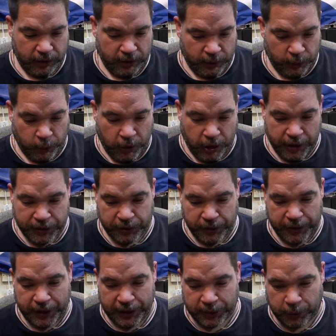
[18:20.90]
The wires
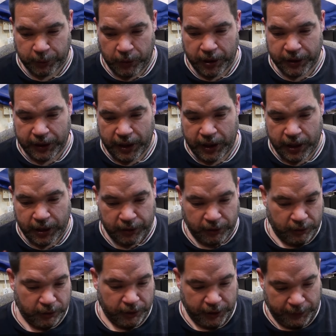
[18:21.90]
on this one
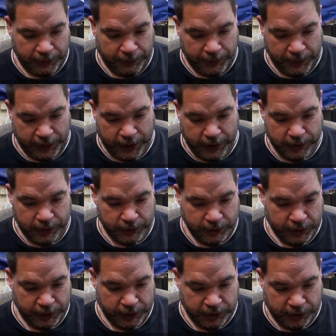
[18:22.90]
aren't long enough for that,
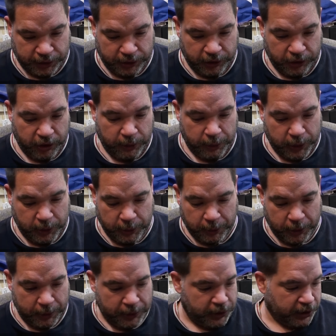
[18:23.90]
so I'd assume you
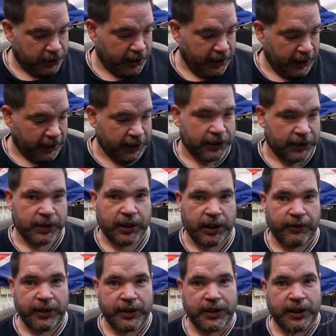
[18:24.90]
would probably just connect this to
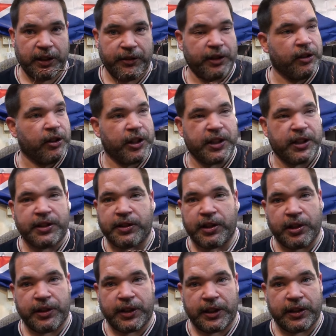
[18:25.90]
your interior light and
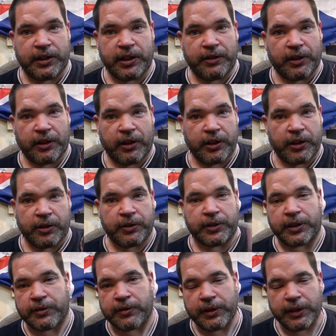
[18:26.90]
turn the interior light on,
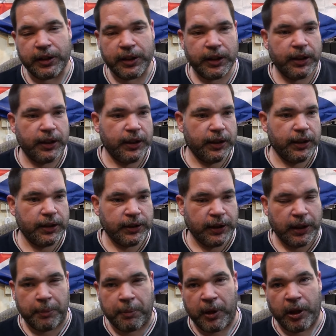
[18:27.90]
you know,
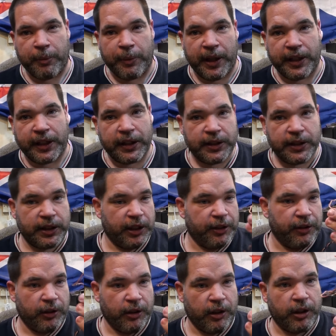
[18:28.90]
take the bulb out of the
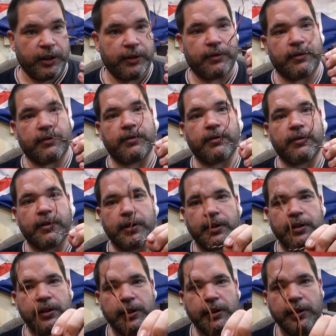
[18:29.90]
interior light,
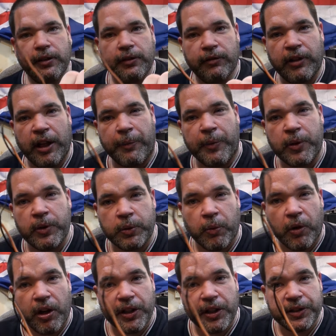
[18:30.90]
wrap those
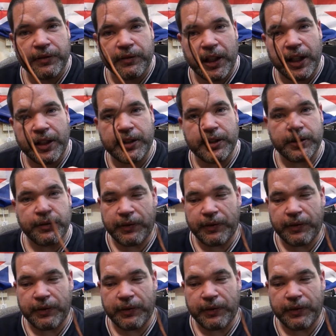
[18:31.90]
wires around it.